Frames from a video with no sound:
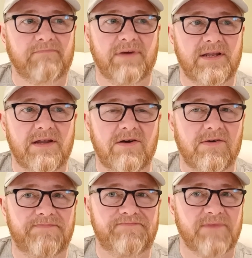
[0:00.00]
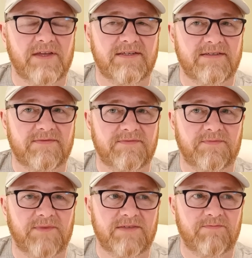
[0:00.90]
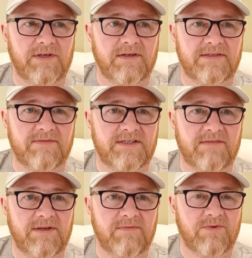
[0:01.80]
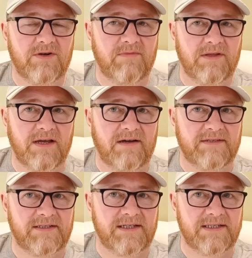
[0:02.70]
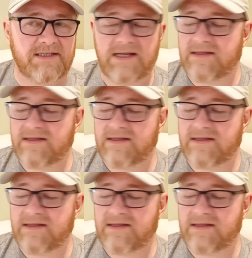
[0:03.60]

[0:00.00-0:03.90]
But no, this beer seems to be more about the aftertaste than